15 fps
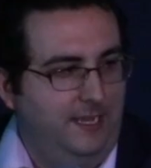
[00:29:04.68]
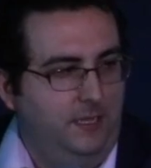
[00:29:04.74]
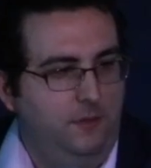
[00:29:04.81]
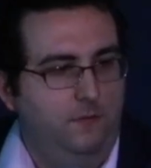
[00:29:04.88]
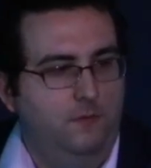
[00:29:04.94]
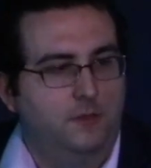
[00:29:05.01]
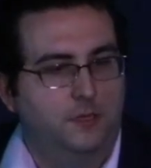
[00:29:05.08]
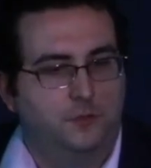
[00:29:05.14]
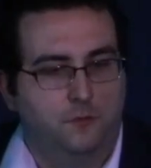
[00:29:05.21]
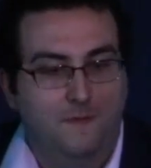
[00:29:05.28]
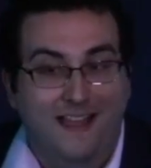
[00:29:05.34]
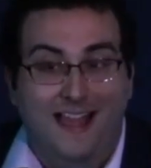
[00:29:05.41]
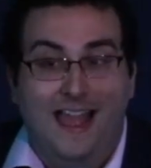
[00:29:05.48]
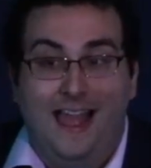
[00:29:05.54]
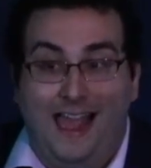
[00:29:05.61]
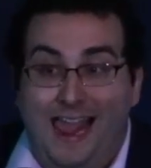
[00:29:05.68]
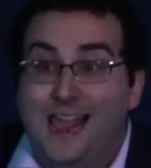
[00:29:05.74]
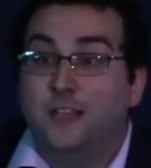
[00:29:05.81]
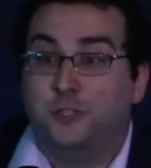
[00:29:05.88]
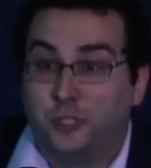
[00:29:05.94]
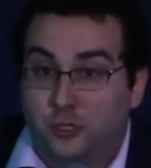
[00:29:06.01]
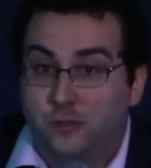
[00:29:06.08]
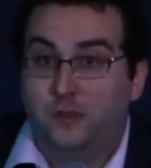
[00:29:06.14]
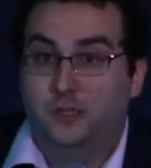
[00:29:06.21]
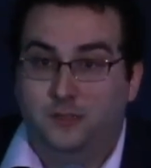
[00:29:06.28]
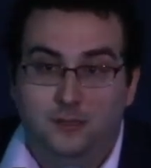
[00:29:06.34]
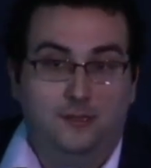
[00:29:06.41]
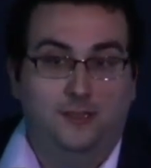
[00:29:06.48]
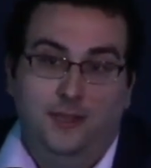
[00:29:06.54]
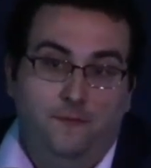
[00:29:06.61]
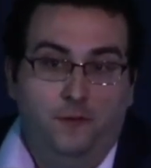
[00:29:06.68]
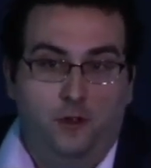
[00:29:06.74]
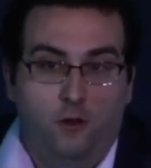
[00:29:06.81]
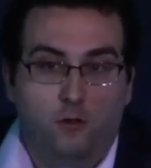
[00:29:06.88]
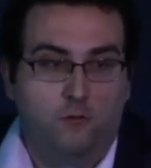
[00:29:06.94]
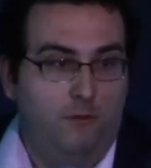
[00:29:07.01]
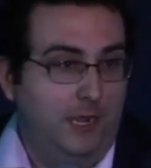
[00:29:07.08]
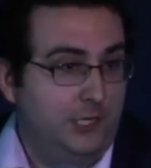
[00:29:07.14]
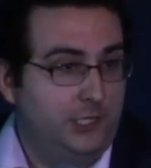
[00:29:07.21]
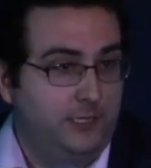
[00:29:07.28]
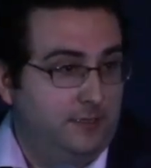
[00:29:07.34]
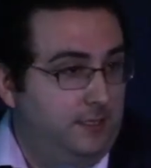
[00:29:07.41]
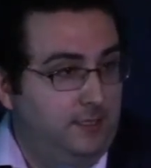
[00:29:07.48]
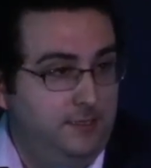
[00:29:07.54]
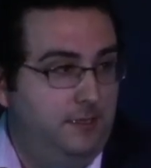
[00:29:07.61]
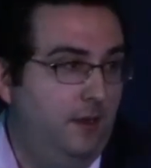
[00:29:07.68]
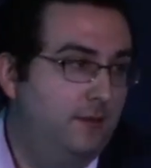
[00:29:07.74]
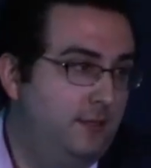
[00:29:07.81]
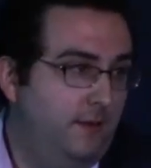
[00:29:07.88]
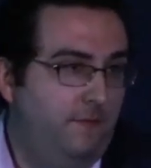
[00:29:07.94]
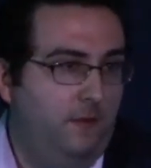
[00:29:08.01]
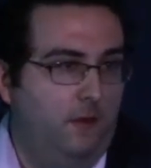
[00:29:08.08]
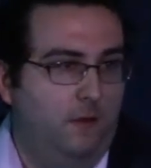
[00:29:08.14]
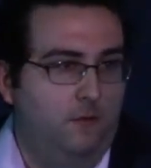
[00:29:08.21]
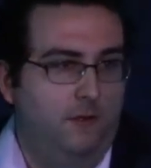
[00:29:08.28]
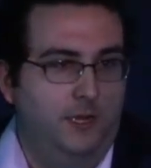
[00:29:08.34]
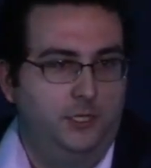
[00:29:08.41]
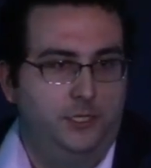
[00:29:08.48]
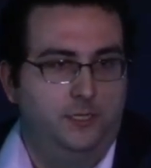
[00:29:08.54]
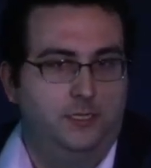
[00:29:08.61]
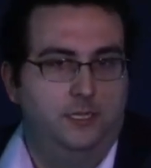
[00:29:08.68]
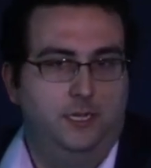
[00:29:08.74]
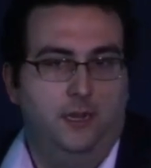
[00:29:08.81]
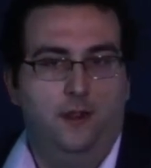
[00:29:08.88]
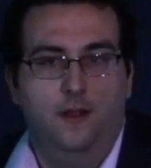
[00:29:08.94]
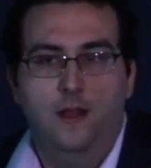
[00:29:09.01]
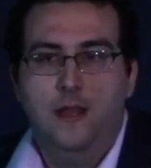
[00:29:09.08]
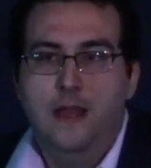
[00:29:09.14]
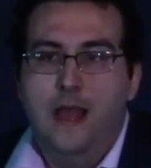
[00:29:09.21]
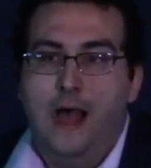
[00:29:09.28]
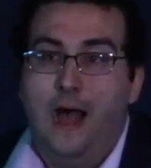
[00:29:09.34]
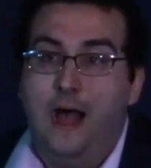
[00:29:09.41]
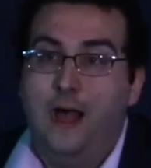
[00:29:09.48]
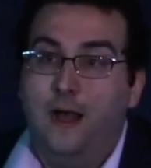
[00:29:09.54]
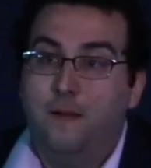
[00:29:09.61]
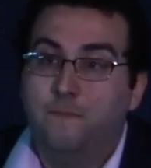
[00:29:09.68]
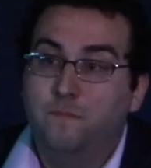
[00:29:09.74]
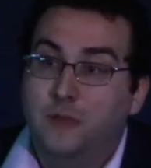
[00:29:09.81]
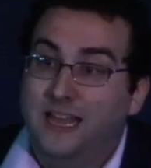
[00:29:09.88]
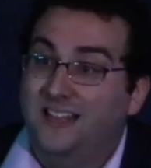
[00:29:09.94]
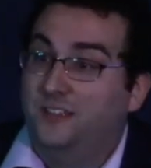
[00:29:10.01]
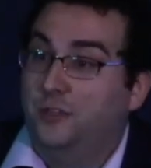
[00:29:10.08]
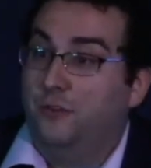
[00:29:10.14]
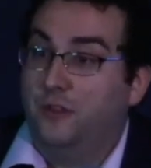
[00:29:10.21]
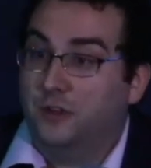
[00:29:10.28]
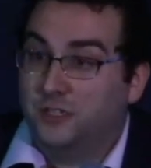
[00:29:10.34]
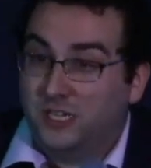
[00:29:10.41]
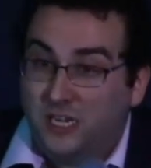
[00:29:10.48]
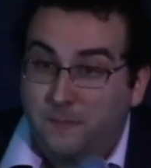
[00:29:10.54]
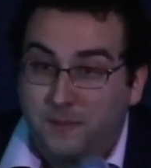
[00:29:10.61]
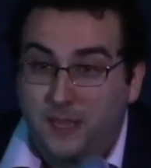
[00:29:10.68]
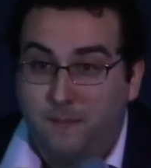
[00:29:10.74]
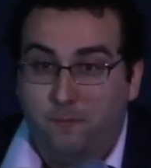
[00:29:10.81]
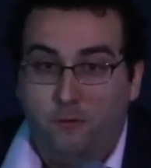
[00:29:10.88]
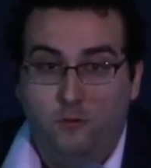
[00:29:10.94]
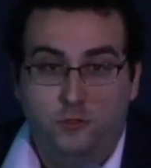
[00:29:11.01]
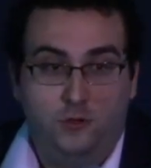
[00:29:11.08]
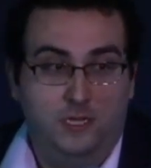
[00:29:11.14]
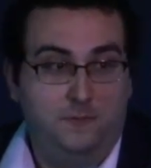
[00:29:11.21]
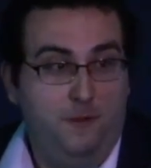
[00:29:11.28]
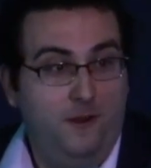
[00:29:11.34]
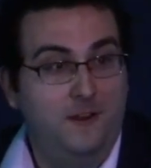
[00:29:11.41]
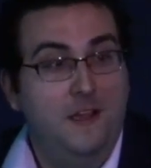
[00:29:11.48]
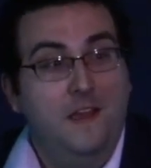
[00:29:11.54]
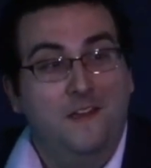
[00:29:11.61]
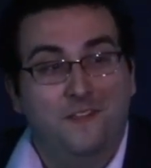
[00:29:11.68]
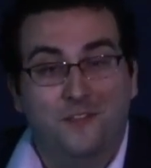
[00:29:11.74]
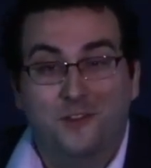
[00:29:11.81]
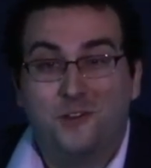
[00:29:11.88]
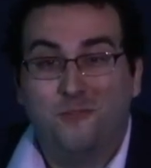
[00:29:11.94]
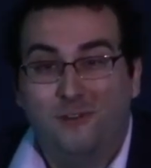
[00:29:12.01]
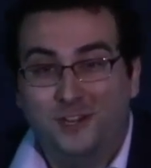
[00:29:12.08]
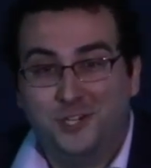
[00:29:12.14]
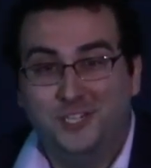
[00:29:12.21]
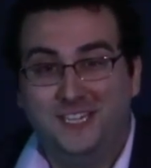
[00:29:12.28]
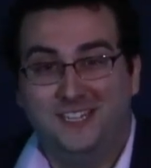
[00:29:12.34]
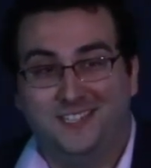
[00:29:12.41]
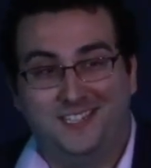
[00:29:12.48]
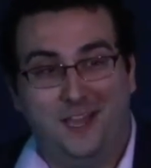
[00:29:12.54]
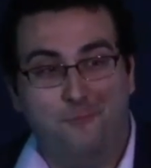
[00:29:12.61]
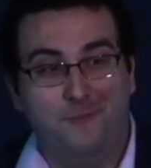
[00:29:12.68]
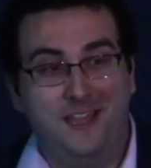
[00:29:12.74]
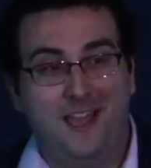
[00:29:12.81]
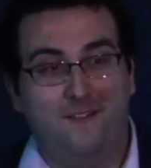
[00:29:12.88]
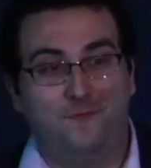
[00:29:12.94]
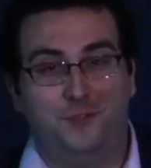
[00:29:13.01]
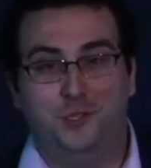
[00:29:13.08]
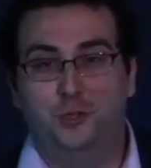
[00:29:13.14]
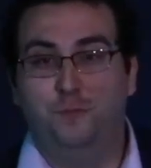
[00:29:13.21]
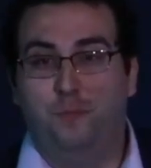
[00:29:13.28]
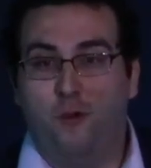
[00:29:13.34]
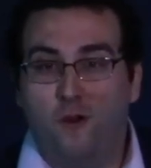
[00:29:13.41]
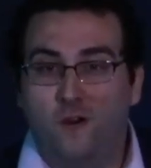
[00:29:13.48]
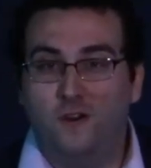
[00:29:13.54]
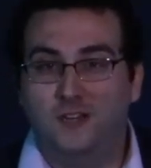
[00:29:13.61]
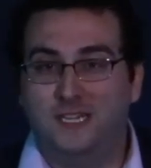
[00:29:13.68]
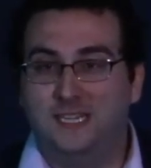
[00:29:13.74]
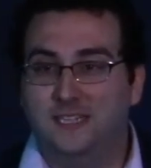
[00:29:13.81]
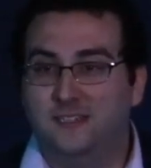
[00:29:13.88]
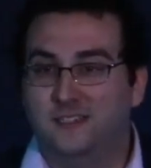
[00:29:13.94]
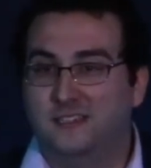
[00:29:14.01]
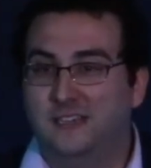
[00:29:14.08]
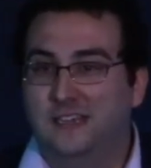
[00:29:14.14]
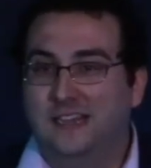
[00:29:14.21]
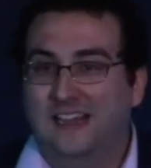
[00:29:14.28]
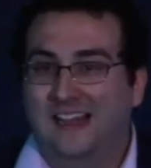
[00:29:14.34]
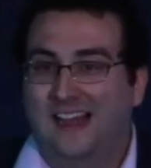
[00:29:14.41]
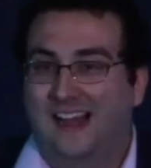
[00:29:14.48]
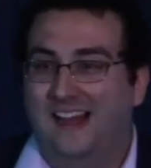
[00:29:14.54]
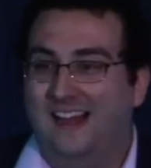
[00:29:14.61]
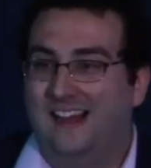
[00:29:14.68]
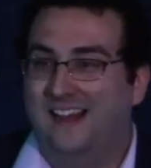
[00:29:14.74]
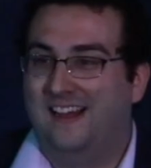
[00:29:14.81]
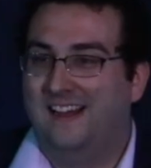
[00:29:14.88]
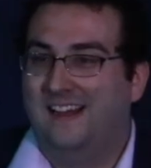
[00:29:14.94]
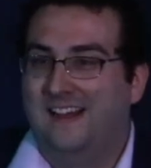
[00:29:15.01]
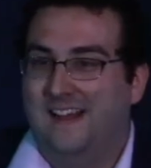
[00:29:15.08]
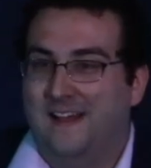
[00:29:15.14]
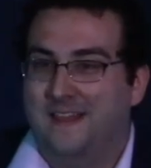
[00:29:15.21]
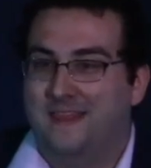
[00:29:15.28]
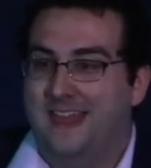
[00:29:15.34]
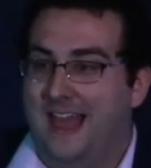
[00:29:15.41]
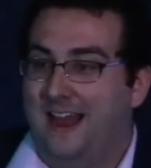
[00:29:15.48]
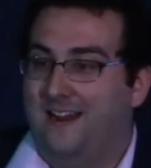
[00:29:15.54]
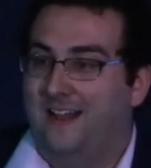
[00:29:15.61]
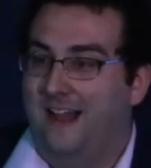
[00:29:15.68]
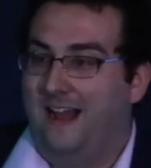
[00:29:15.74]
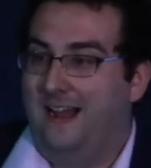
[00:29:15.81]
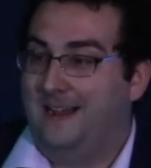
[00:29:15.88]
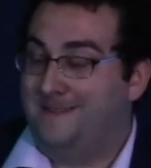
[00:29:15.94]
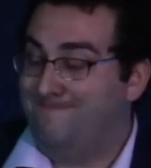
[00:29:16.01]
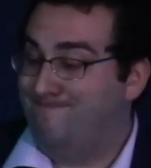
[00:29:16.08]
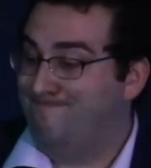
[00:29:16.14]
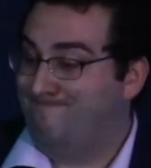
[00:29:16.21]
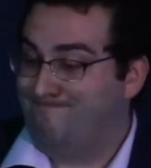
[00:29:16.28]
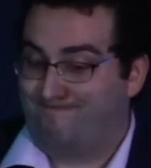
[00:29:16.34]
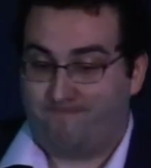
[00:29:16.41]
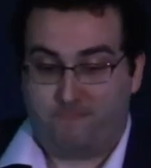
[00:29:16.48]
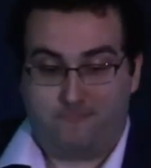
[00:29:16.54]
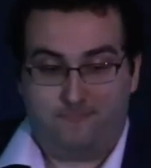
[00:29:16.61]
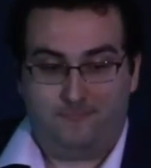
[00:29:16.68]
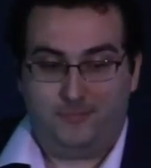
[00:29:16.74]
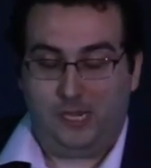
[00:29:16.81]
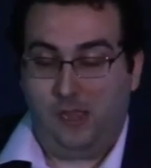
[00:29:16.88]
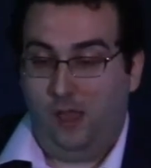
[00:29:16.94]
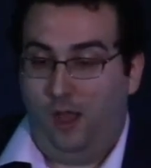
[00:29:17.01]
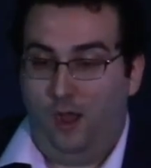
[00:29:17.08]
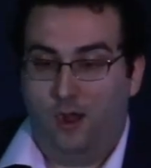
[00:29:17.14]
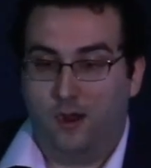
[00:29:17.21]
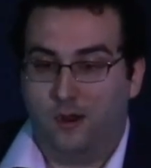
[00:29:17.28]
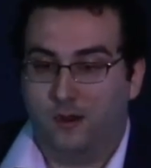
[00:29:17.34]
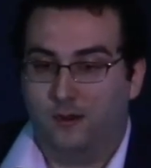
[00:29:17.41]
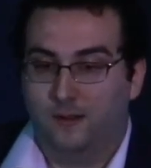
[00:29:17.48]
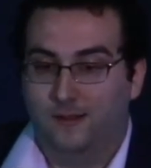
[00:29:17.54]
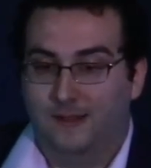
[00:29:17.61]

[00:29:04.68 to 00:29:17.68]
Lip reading: you in this room, answer the difficult questions, because there are difficult questions here. And so there's going to be a pro-choice party. The question is, can we have two parties that are